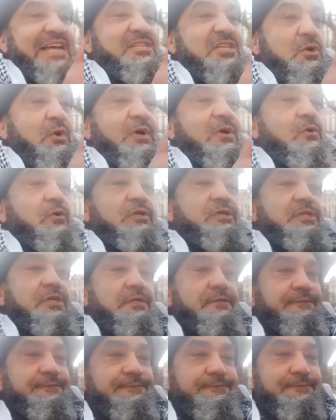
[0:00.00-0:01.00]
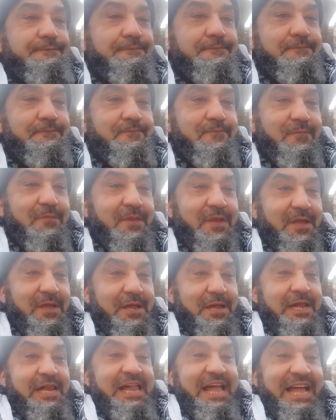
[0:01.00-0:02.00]
ask one question,
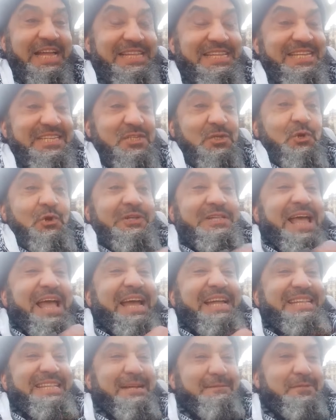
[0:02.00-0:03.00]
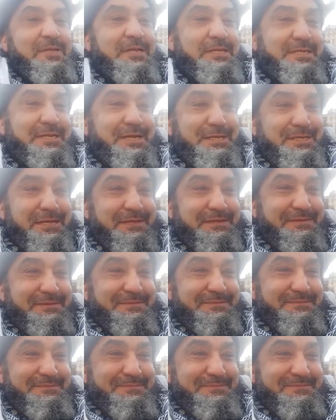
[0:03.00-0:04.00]
and this is going to end up that.
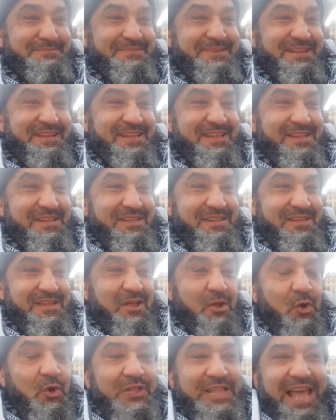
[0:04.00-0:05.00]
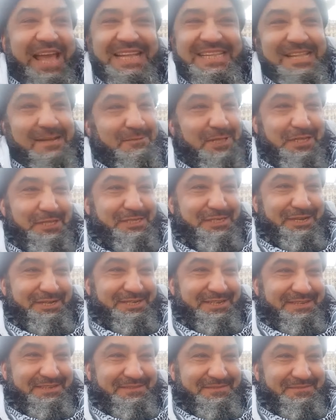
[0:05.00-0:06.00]
this gonna what? Going to end up the
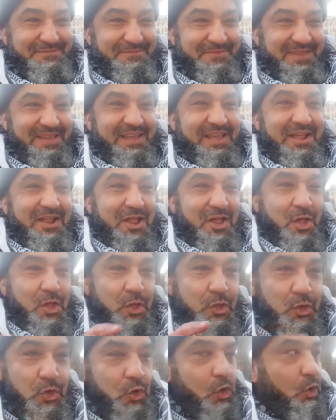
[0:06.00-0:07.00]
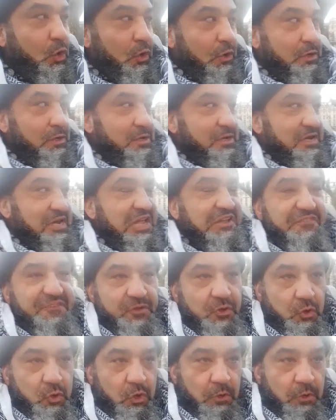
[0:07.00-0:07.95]
discussion. Okay, good. You, if you